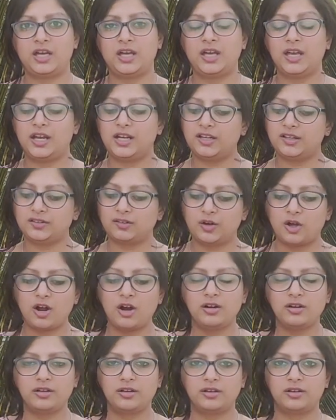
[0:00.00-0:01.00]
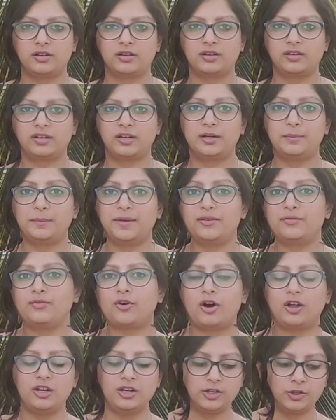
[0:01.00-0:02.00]
It may
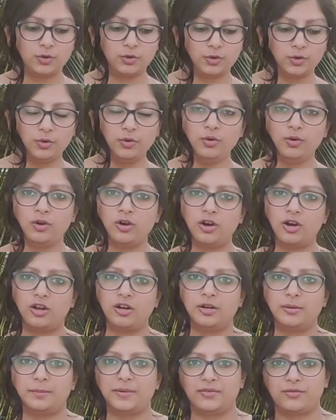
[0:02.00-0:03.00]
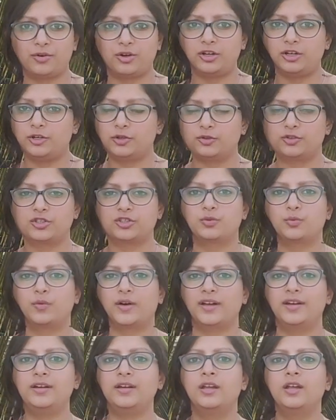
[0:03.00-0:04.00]
fall into 2, or it may fall into just
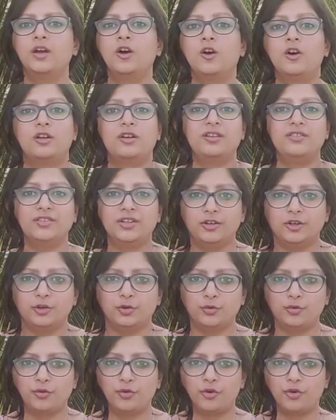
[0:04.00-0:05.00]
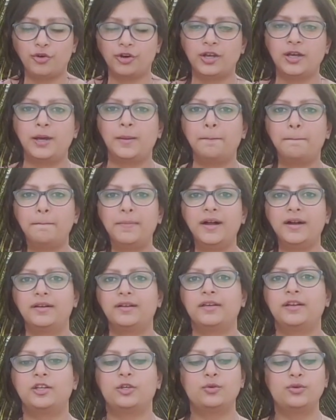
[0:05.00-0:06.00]
1, or even into 4. But
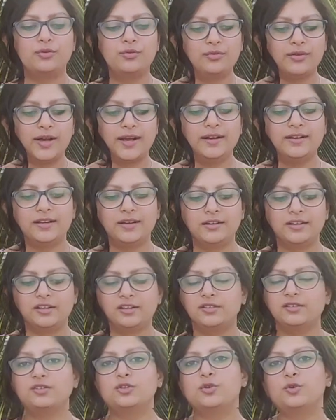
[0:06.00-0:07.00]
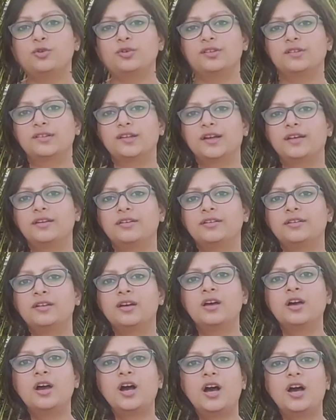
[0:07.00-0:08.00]
you will find that there is no desire
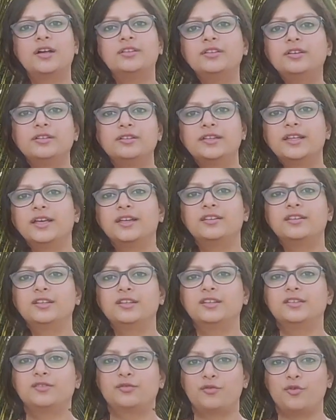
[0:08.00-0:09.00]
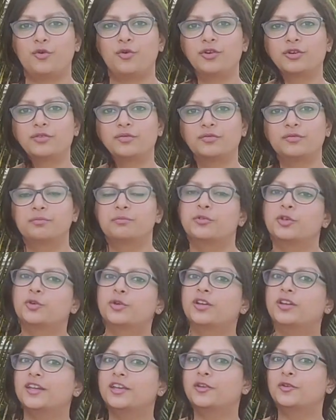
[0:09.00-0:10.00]
other than these 4. You
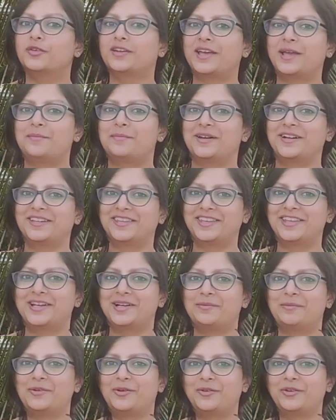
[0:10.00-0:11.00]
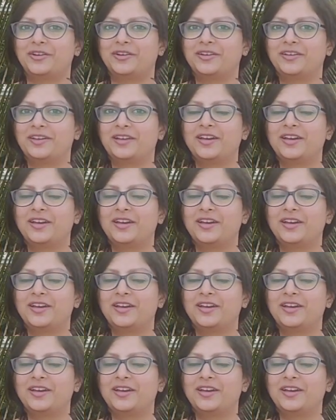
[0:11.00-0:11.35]
can take your time and think about it.